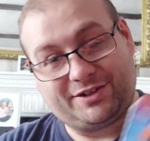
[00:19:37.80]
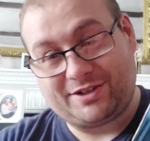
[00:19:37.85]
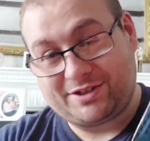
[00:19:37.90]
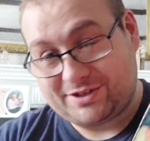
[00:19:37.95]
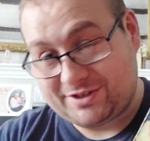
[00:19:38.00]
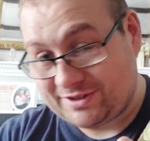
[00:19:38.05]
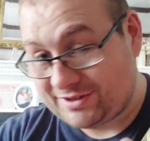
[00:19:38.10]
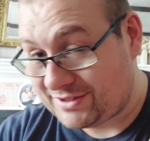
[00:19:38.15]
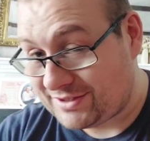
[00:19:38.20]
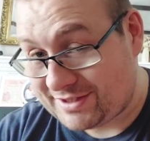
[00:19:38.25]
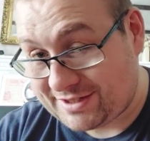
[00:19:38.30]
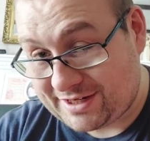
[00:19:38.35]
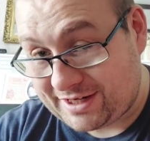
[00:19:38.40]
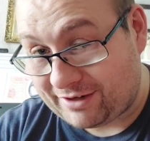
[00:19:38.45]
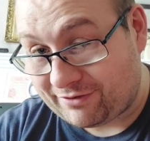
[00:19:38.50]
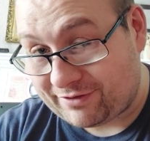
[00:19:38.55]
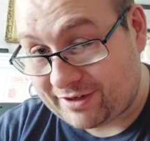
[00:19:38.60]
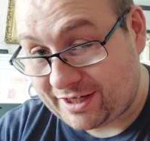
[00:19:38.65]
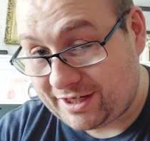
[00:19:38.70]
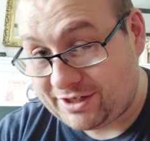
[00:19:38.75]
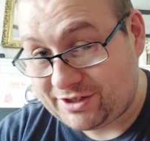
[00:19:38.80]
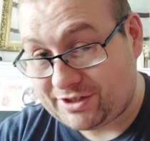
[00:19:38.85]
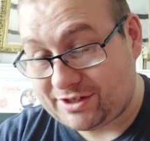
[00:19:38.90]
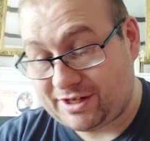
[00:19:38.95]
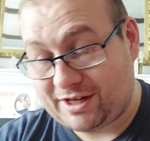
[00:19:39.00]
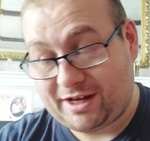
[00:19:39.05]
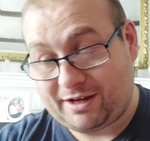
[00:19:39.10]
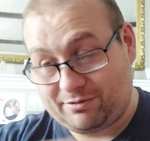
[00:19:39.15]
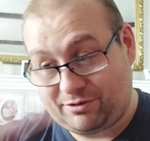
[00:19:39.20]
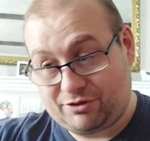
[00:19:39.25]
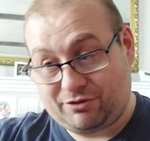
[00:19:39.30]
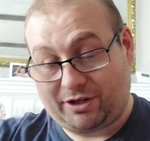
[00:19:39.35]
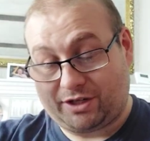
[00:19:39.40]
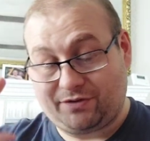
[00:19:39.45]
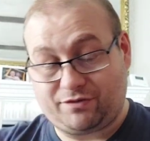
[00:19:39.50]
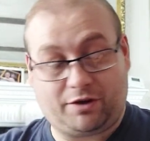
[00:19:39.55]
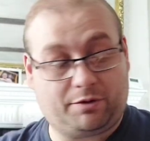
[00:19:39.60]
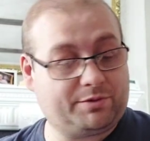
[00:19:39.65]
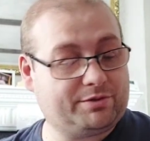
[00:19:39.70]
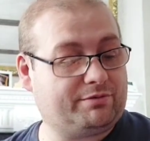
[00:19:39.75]
isn't TF Nation,
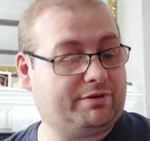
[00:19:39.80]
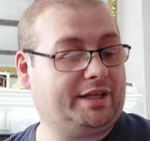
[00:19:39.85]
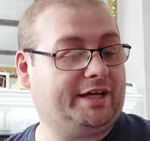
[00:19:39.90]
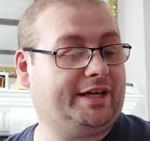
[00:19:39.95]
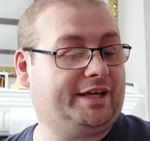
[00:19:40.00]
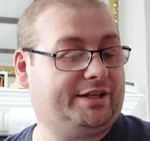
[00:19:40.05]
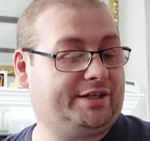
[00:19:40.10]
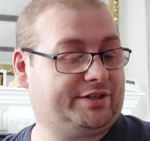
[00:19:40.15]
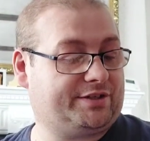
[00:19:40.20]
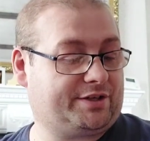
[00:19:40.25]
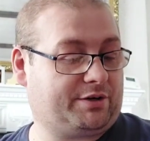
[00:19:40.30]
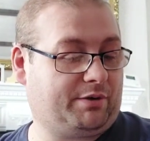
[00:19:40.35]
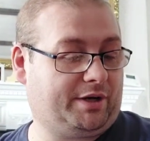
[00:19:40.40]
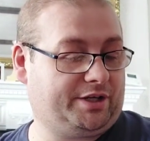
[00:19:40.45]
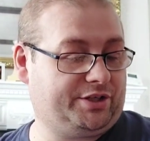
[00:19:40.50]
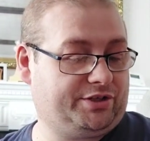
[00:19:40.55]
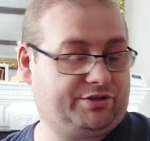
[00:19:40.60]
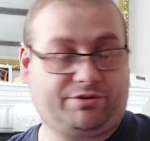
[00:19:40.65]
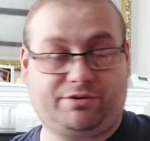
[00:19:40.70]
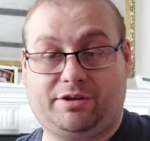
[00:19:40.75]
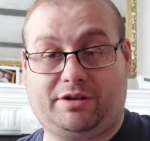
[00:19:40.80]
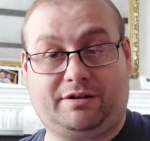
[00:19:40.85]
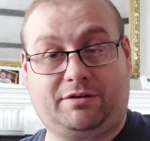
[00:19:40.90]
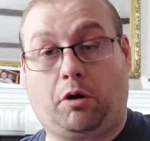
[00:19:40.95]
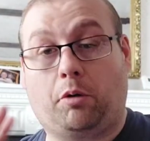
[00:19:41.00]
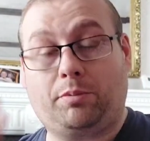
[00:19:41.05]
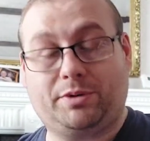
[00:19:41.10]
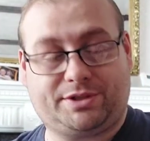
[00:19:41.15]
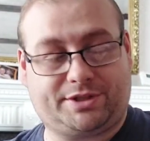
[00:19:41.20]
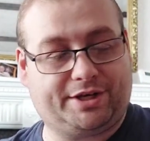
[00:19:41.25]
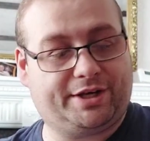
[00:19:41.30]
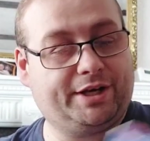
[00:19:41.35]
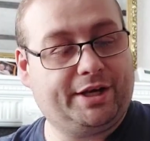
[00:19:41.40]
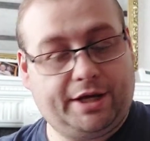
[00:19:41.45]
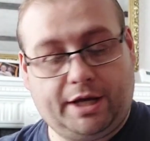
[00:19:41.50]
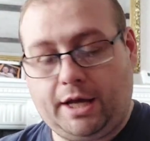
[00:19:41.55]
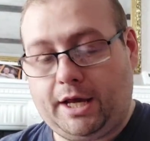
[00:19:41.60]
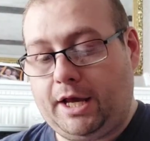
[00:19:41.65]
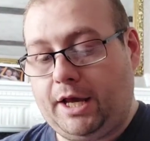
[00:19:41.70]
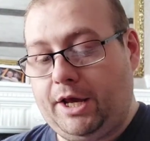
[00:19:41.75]
Transformers related, it's quite opposite,
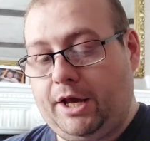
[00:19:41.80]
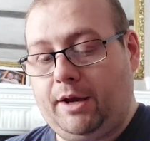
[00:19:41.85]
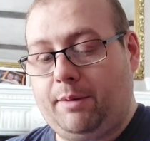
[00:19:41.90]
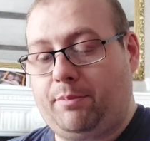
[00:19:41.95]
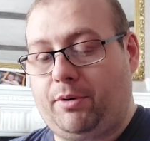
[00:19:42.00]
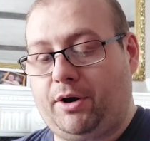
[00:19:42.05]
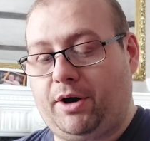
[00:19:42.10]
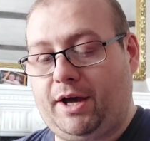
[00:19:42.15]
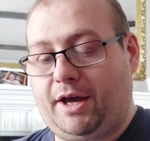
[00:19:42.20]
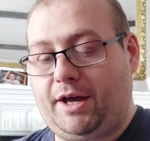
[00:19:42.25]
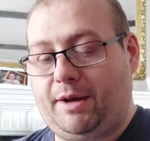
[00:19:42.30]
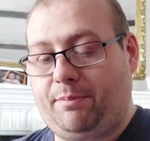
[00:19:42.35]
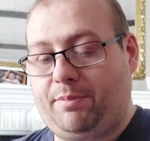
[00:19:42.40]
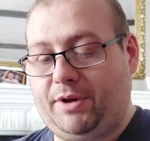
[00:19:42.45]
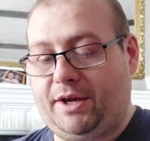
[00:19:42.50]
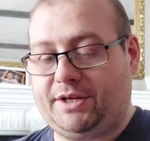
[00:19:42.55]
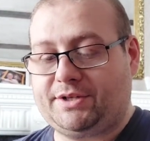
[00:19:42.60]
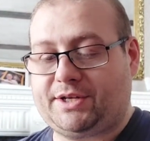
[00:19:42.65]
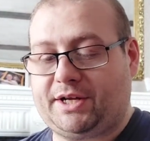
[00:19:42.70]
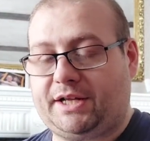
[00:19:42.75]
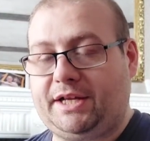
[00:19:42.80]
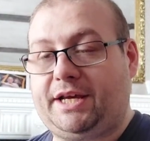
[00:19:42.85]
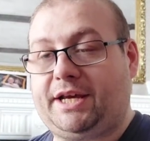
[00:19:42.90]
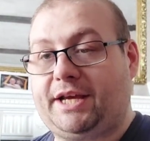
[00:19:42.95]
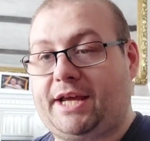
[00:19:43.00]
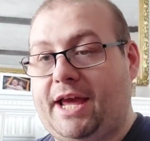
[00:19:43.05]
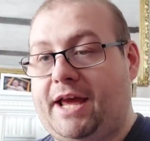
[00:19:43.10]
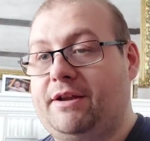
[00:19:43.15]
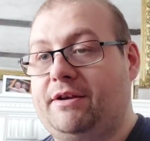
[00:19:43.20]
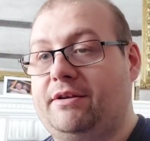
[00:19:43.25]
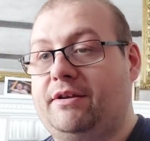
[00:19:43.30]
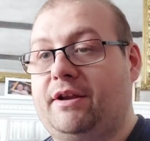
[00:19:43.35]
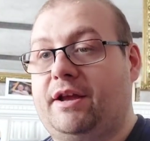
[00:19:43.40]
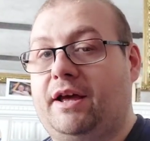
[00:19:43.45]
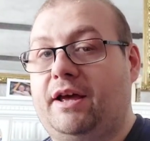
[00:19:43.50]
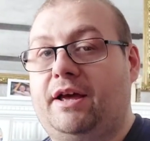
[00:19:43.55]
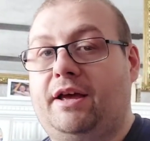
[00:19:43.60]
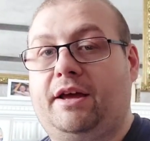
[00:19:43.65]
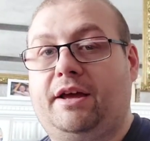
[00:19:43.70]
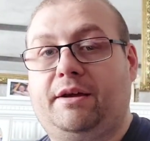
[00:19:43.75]
but basically again,
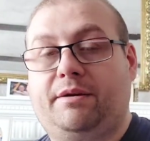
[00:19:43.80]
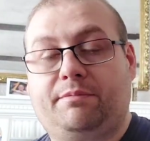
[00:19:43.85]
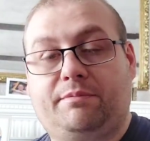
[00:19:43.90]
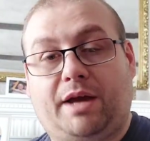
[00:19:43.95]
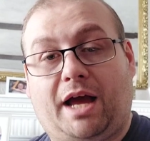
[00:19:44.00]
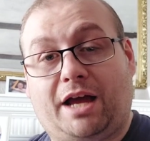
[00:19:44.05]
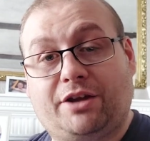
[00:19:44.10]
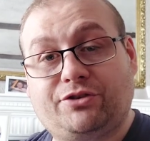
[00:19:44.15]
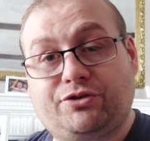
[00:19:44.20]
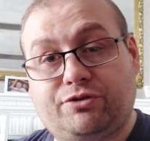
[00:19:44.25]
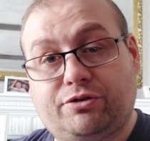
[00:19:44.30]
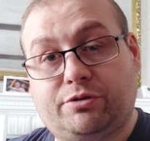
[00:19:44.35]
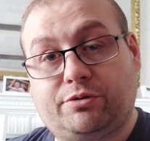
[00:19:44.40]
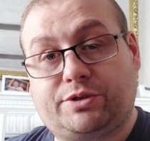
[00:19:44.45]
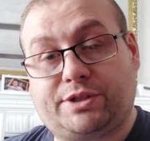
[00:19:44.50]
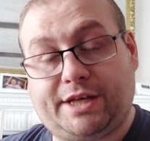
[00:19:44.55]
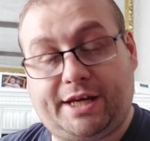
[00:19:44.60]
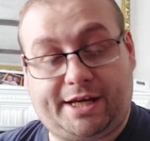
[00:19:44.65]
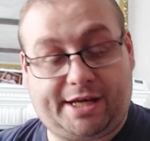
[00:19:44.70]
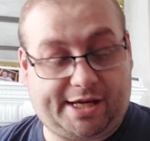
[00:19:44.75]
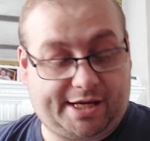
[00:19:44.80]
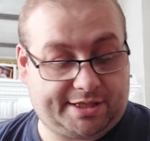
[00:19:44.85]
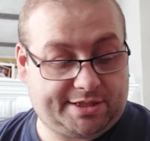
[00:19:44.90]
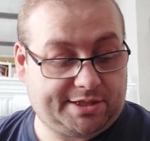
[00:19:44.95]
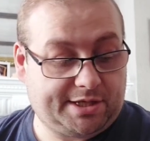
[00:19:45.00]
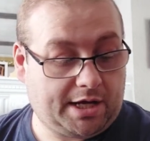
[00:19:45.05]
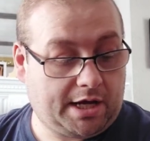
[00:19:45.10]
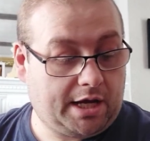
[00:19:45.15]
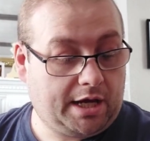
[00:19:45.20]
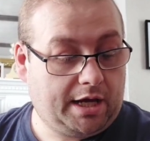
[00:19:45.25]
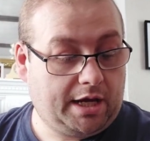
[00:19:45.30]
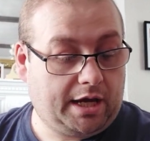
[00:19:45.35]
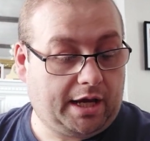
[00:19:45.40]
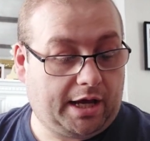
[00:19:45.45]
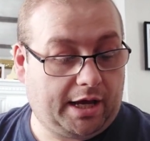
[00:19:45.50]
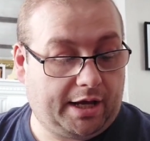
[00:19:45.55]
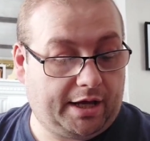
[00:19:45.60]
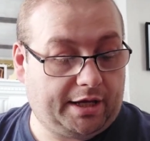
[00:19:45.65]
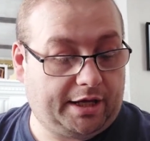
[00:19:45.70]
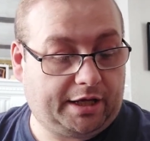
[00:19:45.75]
Andrew Tate,
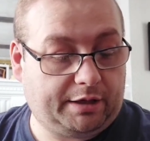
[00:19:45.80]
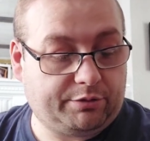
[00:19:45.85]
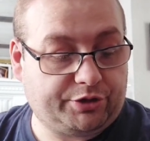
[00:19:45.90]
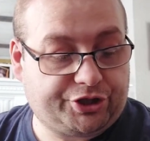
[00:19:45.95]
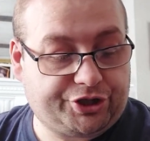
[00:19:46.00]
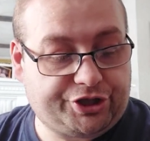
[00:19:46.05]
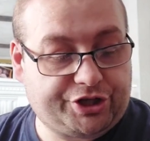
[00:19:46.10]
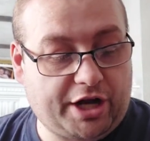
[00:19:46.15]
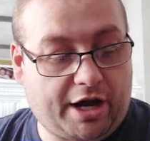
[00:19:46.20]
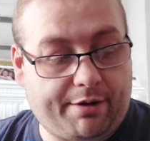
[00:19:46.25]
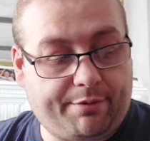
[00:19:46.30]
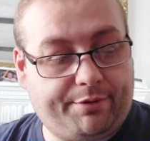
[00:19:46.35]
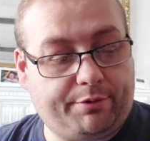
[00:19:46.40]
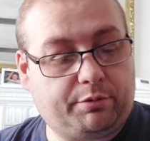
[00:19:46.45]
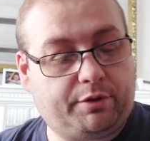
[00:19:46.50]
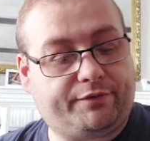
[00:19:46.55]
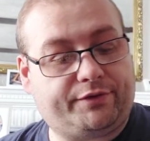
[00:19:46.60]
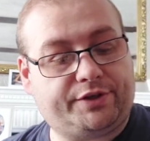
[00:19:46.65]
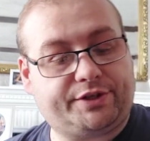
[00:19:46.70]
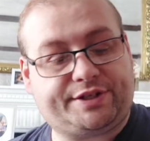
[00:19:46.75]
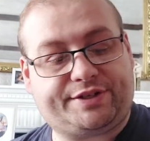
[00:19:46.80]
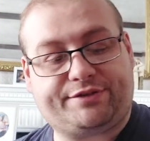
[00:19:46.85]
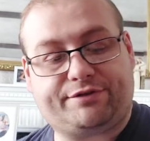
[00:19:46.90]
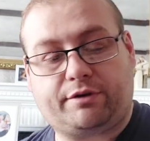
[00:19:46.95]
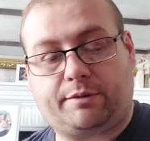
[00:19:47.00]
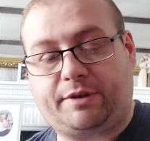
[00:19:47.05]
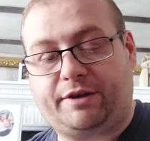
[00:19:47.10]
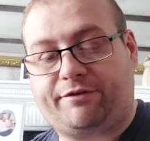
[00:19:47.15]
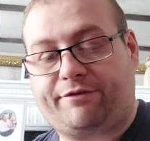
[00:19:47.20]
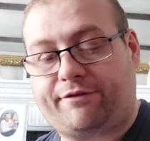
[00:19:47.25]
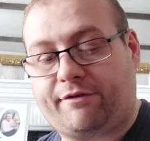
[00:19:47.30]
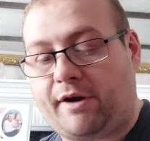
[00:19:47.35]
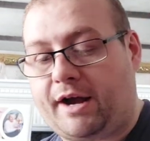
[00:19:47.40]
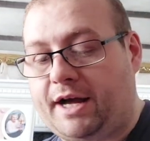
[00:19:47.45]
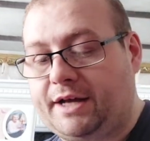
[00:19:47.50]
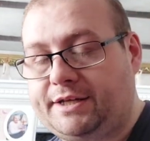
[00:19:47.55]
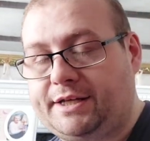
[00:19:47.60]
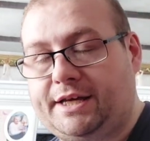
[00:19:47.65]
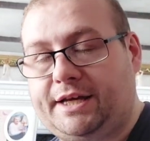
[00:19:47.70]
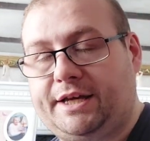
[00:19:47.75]
he was sharing with us from the
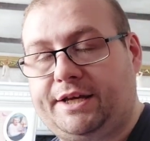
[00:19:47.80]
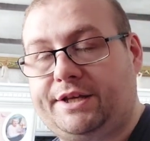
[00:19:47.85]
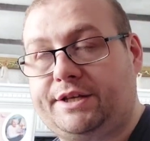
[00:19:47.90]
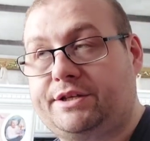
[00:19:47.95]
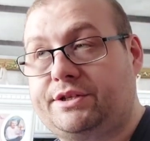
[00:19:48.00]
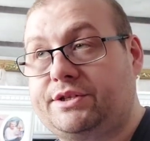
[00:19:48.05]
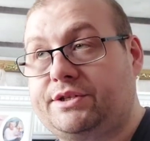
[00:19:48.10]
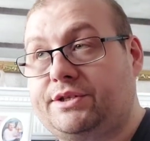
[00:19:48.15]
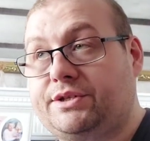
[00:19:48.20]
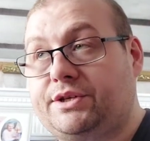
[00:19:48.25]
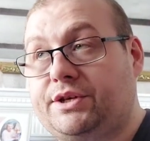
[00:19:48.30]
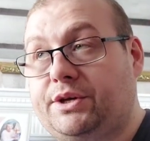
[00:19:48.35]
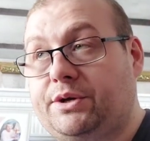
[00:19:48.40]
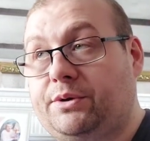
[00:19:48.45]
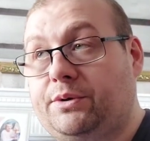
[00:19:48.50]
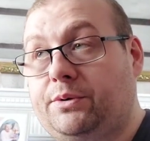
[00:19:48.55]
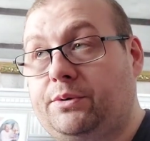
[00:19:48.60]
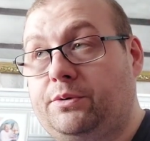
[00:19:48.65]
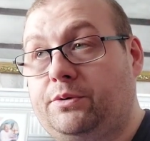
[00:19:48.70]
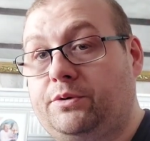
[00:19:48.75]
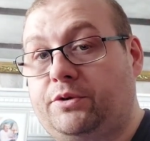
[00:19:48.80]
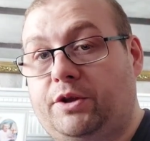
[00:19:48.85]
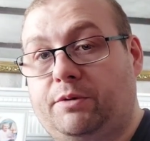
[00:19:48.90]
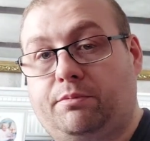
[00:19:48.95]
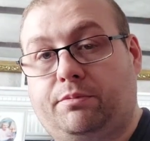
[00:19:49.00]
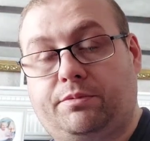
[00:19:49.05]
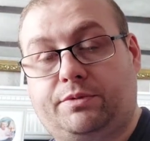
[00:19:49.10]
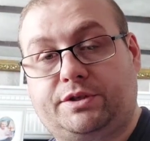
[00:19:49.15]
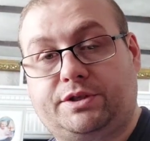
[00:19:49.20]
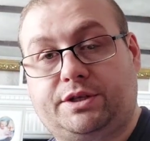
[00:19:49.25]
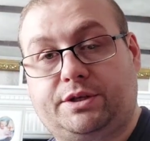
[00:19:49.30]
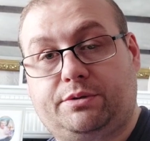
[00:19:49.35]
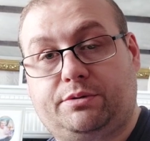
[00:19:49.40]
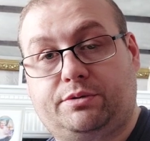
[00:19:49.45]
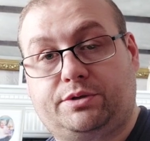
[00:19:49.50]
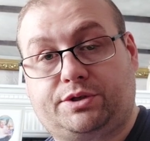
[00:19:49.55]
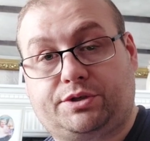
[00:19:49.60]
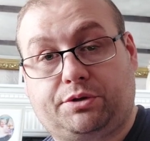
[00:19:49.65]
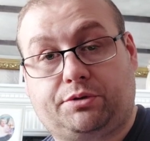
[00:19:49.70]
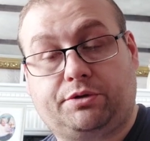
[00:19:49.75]
Friday to
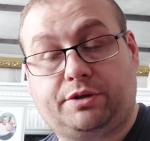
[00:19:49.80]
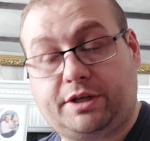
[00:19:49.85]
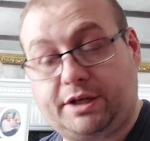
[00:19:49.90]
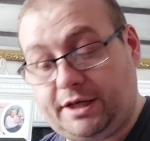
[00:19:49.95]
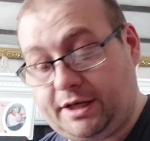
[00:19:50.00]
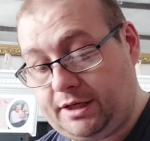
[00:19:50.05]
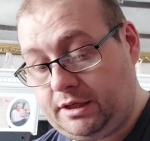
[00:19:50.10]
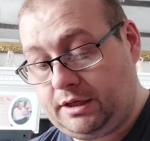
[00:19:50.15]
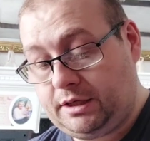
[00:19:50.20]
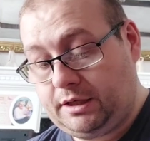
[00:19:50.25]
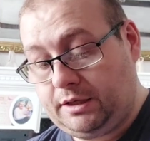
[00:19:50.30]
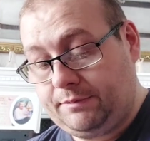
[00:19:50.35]
Sunday.